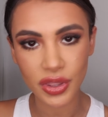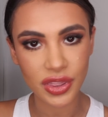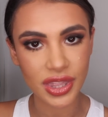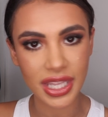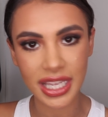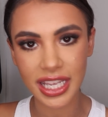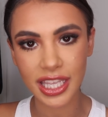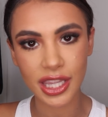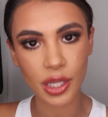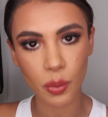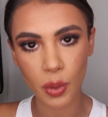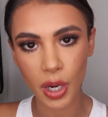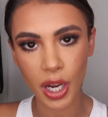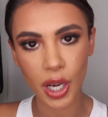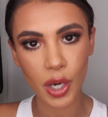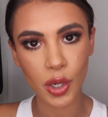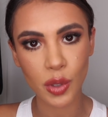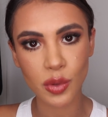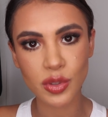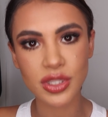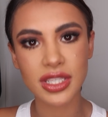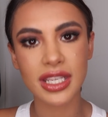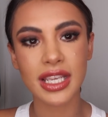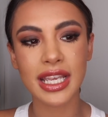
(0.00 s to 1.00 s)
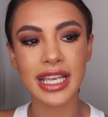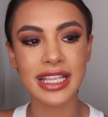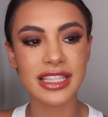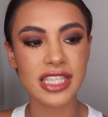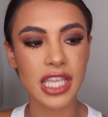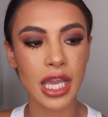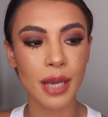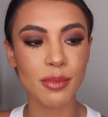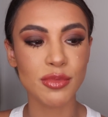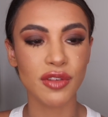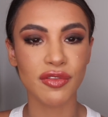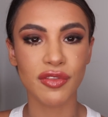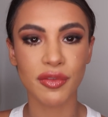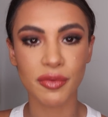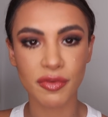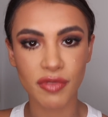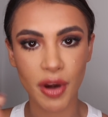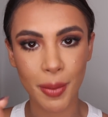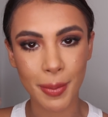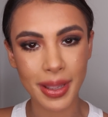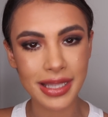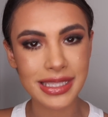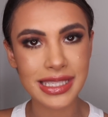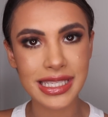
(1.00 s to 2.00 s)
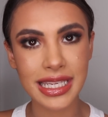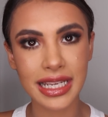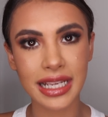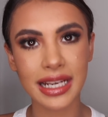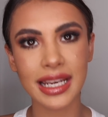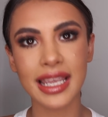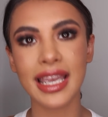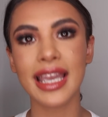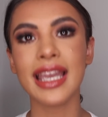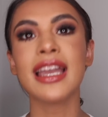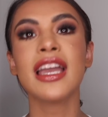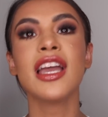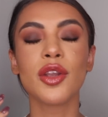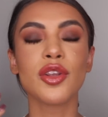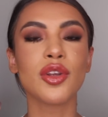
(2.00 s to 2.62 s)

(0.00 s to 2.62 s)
thing in the world in terms of romantically.